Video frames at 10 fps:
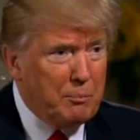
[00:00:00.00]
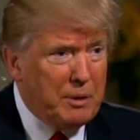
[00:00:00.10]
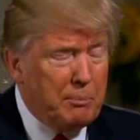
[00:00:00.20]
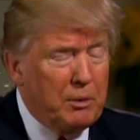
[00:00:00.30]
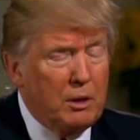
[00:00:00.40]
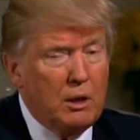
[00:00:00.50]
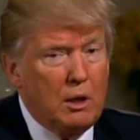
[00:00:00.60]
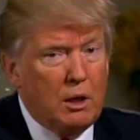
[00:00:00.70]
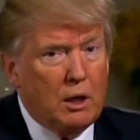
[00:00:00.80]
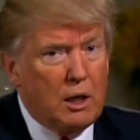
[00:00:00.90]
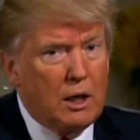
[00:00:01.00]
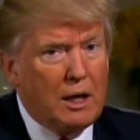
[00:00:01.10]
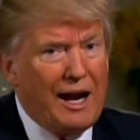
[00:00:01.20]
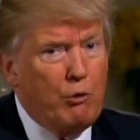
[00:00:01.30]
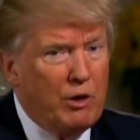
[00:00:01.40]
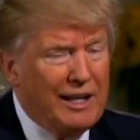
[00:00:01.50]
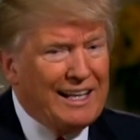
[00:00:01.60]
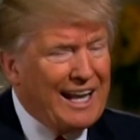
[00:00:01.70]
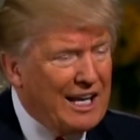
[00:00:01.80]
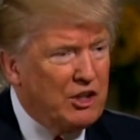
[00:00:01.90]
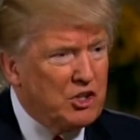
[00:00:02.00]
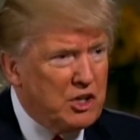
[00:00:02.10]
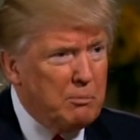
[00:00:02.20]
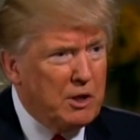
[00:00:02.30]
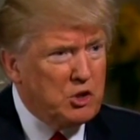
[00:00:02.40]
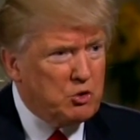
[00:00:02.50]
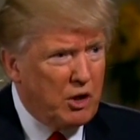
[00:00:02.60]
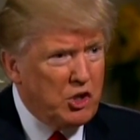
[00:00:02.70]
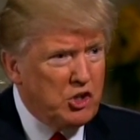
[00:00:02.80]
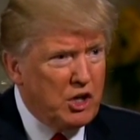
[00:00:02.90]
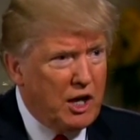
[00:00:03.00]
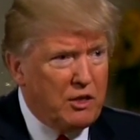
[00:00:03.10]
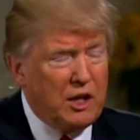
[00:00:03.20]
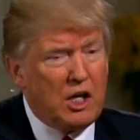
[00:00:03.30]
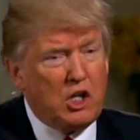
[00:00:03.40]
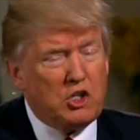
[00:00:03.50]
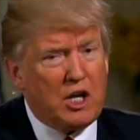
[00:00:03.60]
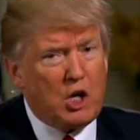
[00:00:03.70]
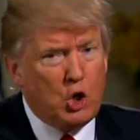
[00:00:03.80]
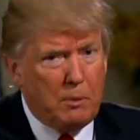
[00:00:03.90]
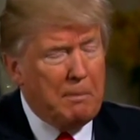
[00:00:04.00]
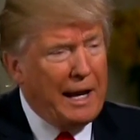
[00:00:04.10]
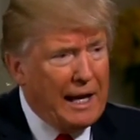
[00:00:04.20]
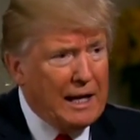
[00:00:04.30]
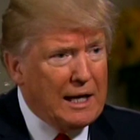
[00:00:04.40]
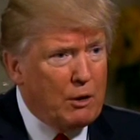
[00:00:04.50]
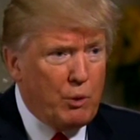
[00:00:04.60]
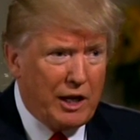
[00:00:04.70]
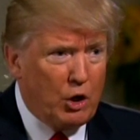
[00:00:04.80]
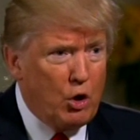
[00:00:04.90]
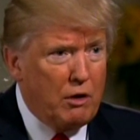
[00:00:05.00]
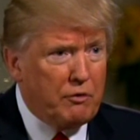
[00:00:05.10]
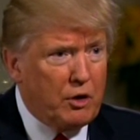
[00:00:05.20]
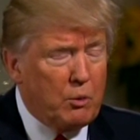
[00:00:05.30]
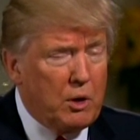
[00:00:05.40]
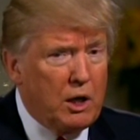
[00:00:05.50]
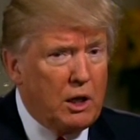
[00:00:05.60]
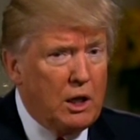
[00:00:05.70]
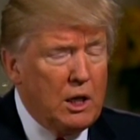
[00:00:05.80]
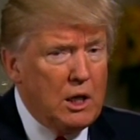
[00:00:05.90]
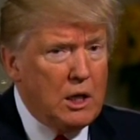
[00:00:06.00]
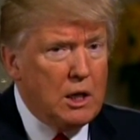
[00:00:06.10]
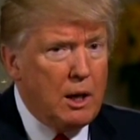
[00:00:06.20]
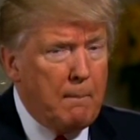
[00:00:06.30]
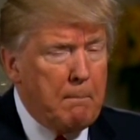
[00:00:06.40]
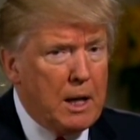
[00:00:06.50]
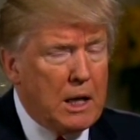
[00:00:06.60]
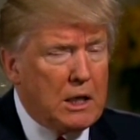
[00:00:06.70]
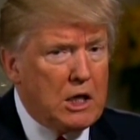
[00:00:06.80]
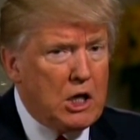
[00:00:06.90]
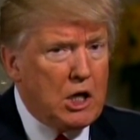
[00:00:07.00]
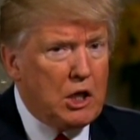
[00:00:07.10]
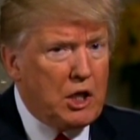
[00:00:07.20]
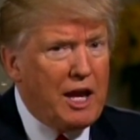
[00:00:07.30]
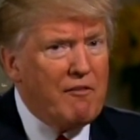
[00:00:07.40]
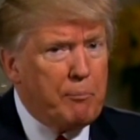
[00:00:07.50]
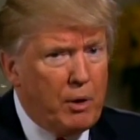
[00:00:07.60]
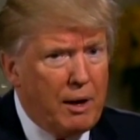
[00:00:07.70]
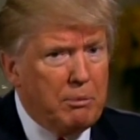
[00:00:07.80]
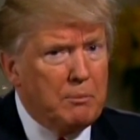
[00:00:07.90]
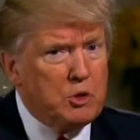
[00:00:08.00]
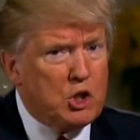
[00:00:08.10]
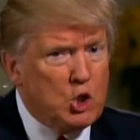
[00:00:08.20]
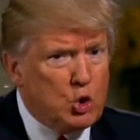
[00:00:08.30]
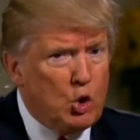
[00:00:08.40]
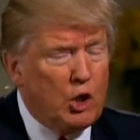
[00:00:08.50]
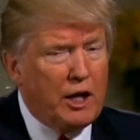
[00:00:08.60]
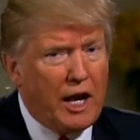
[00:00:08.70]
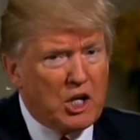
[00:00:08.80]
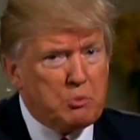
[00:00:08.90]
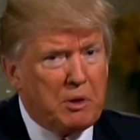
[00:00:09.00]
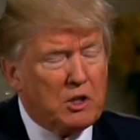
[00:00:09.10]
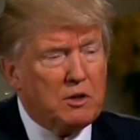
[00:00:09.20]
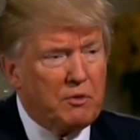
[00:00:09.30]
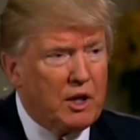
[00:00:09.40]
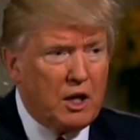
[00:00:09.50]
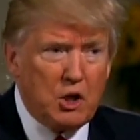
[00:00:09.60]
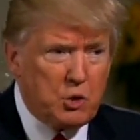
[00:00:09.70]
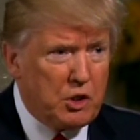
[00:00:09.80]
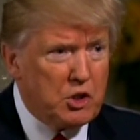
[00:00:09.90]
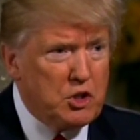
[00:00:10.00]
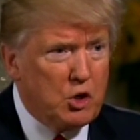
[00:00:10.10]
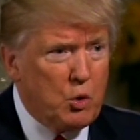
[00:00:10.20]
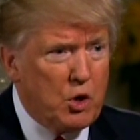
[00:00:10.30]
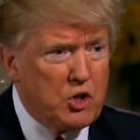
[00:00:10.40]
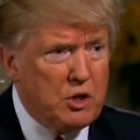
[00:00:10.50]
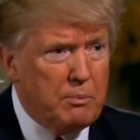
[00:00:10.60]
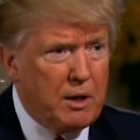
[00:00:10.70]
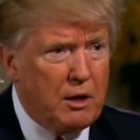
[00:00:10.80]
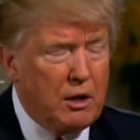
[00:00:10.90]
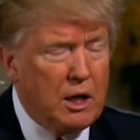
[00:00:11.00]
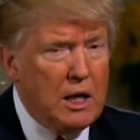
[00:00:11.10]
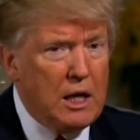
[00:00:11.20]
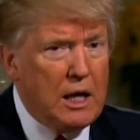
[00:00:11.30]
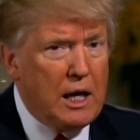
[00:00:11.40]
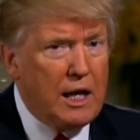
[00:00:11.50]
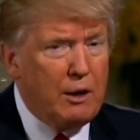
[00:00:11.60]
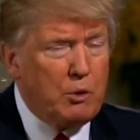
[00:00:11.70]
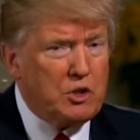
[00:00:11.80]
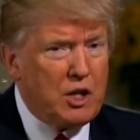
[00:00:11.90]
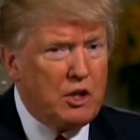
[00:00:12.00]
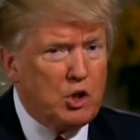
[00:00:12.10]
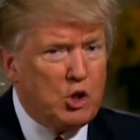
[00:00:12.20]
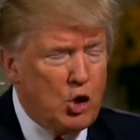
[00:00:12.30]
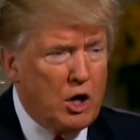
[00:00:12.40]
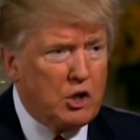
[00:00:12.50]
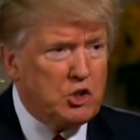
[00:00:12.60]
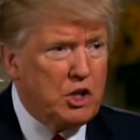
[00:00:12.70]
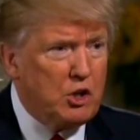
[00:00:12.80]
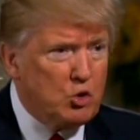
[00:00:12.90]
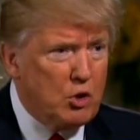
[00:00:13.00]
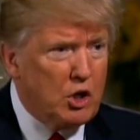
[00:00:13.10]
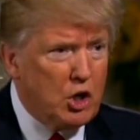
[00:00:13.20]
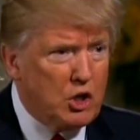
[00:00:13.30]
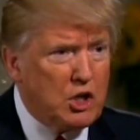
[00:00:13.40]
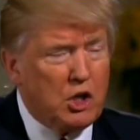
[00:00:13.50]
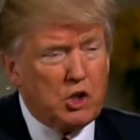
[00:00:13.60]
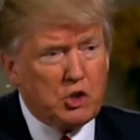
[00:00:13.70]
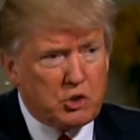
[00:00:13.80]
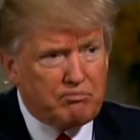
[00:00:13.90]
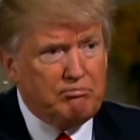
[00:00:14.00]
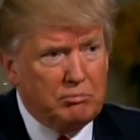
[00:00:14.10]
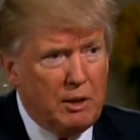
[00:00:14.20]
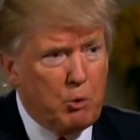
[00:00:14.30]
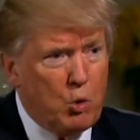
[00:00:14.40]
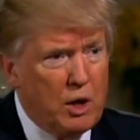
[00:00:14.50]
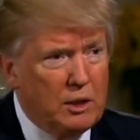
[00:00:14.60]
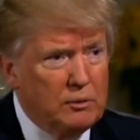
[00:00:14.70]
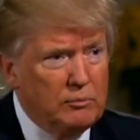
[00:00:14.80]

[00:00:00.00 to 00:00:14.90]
the people. I really like this administration. I think he's a good man. We get along very well. But they have problems controlling aspects of their country. There's no question about it. And I would say the drugs and the drug cartels, #1.